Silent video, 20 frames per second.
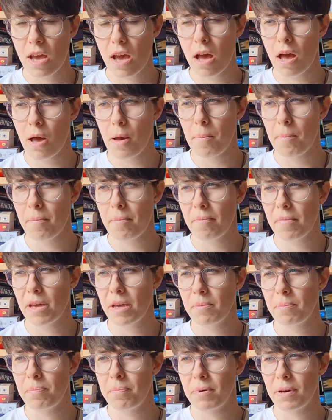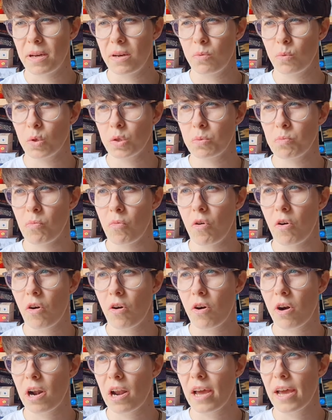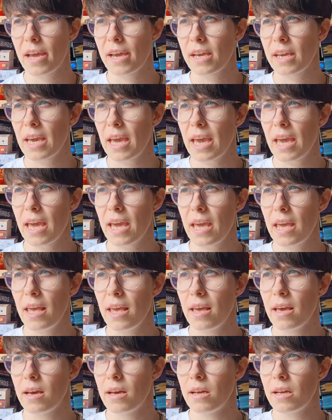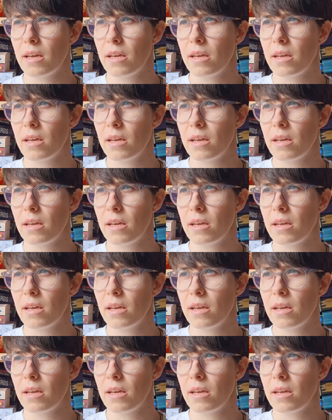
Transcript: but it was more like a